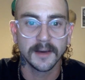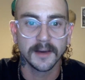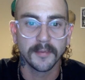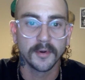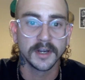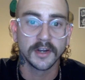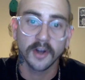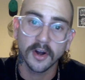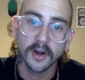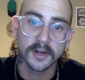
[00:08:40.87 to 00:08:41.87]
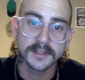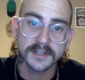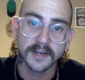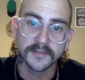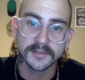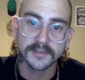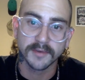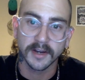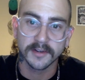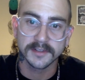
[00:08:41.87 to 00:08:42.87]
appointed guards of his
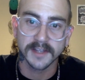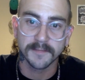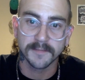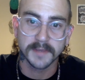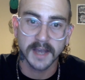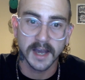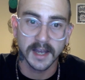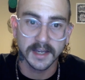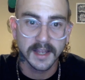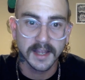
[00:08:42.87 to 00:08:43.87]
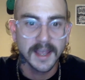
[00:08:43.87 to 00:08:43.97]
records left behind,